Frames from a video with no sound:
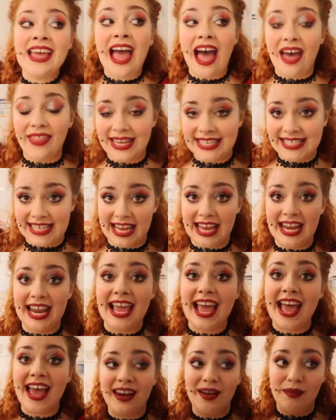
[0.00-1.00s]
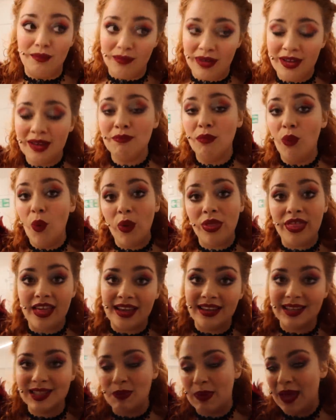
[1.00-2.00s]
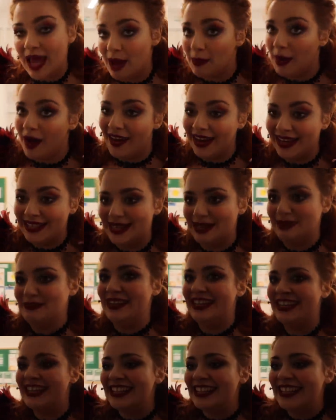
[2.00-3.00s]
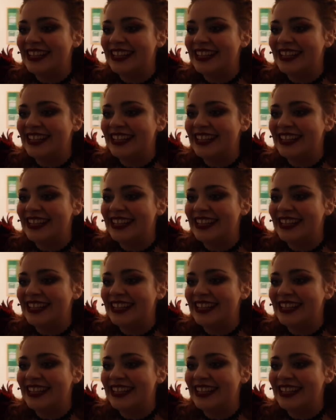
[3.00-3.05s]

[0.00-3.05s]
And they sing it again and more things appear behind him.